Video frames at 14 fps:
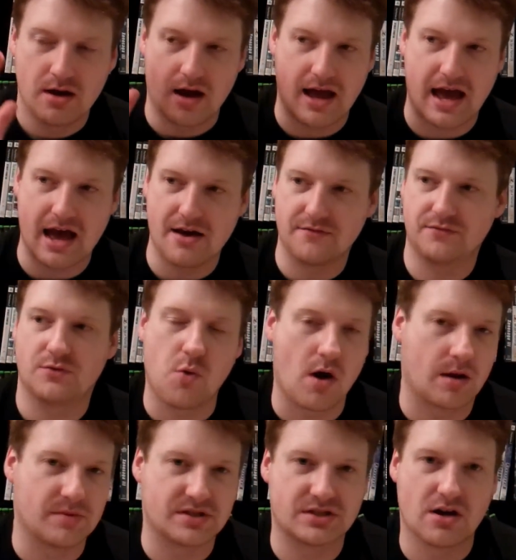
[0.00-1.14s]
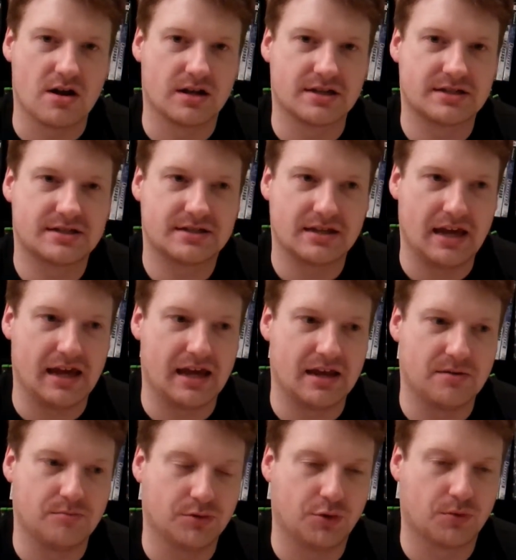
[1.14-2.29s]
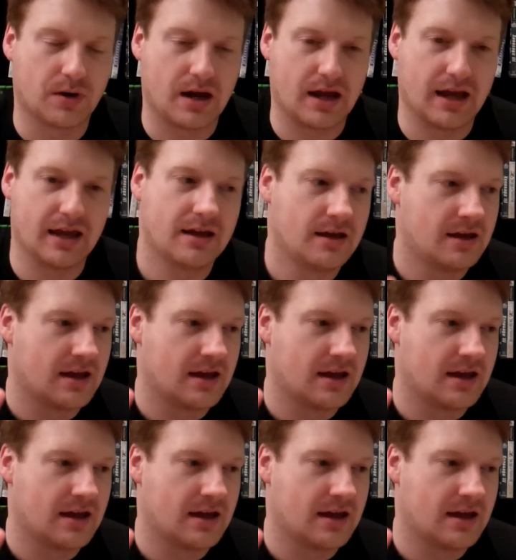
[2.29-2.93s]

I have Quantum of Solace in Blu-ray,